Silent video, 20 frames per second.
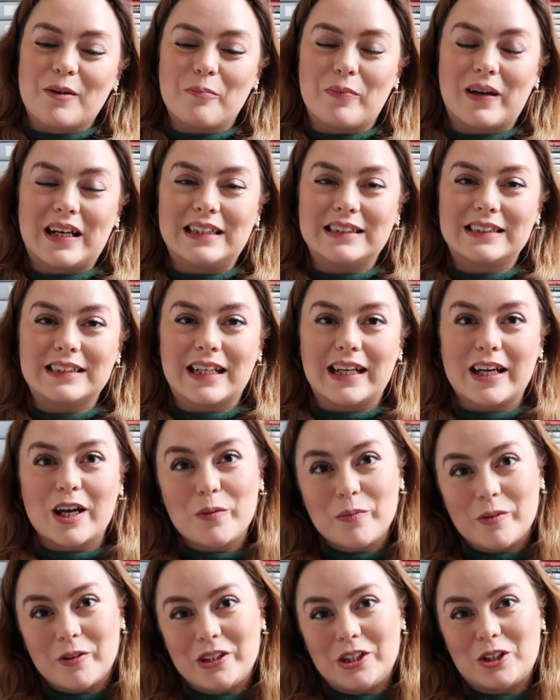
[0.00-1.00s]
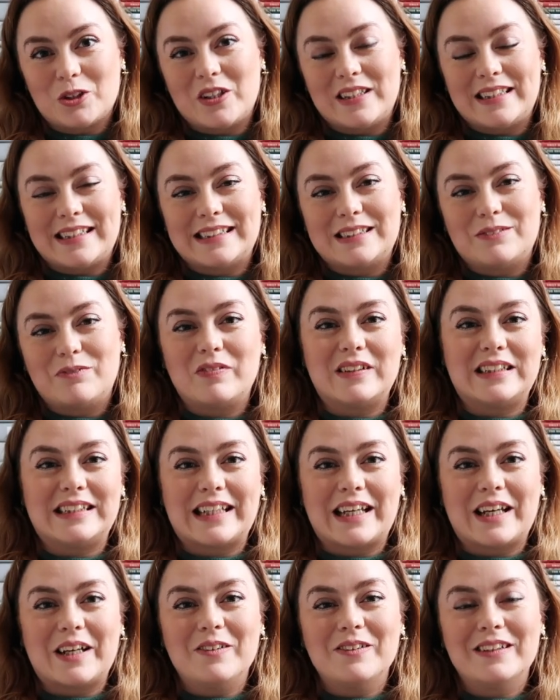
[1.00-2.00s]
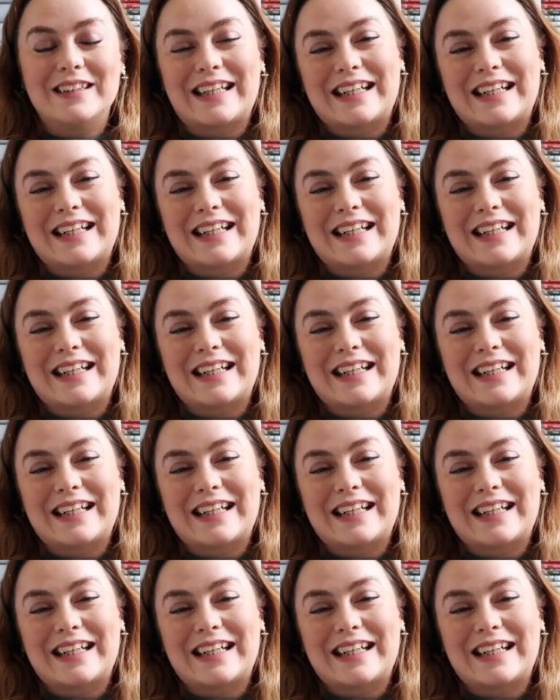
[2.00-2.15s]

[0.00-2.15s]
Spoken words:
But I hope you enjoyed this video.